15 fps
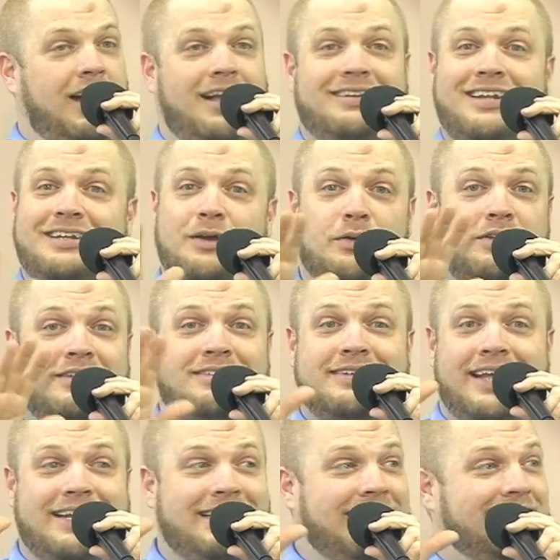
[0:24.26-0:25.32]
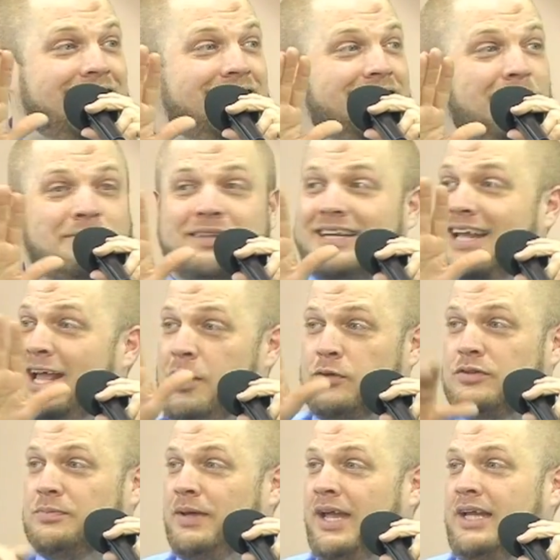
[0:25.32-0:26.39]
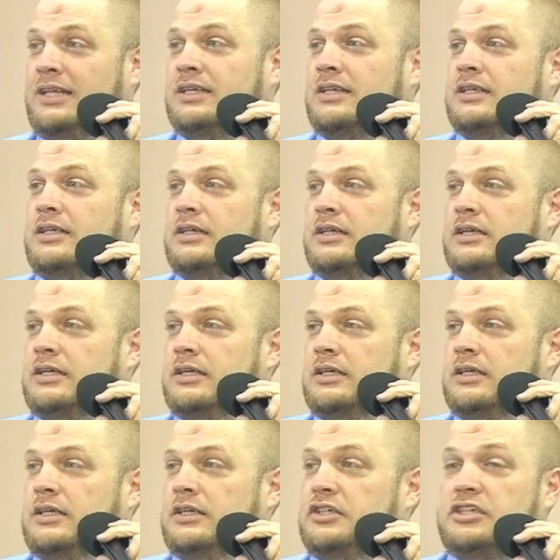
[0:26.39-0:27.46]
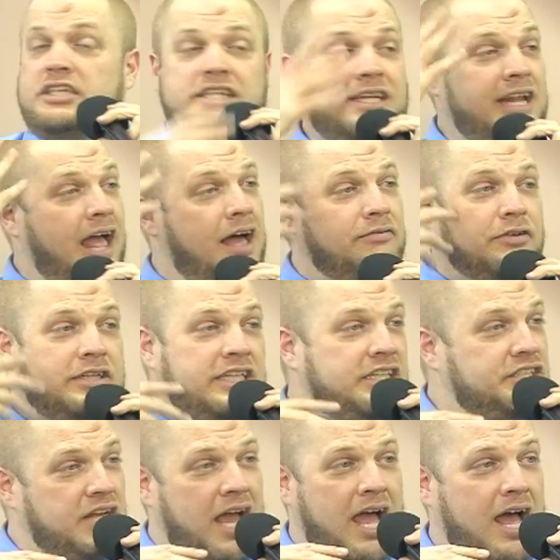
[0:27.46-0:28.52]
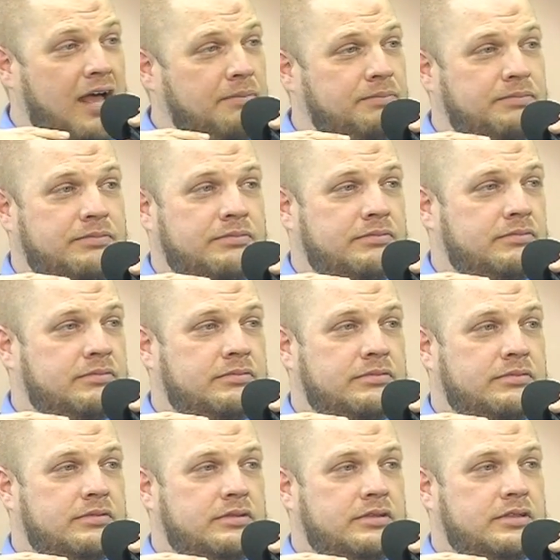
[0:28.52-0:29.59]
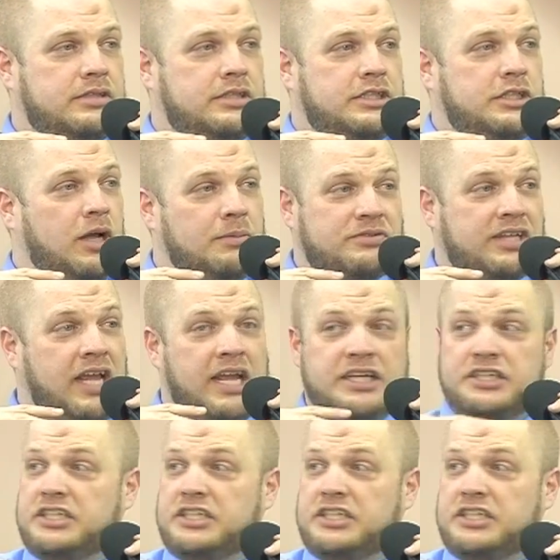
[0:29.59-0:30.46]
I was like, yo, this lady is something else, man. She didn't have on hijab. You know what I'm saying?